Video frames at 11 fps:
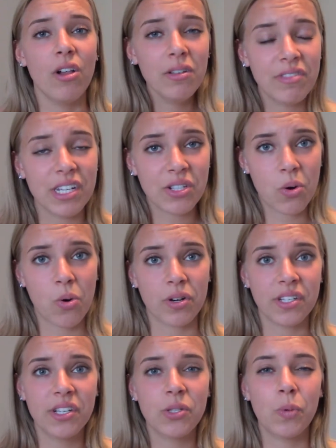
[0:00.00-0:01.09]
of these
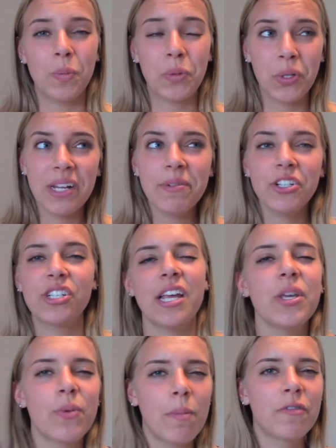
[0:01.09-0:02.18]
courses will pretty much
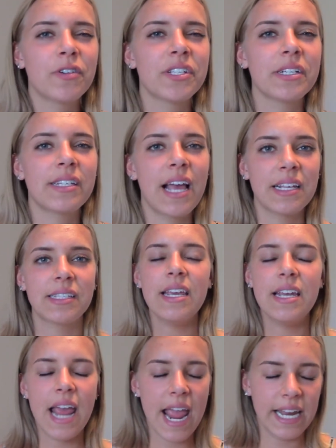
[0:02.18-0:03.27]
set you up for success
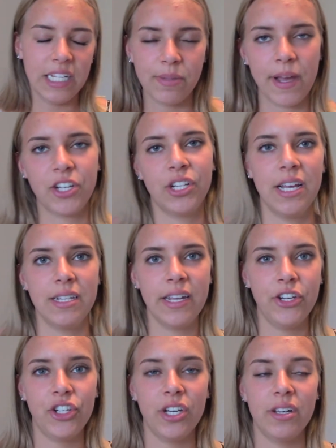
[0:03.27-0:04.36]
in any
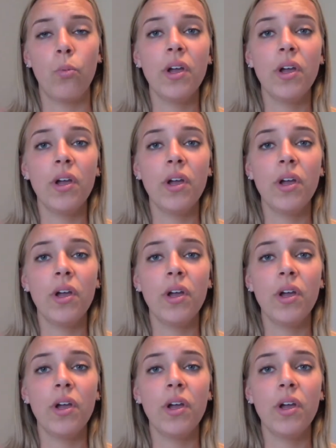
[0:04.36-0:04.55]
specialization.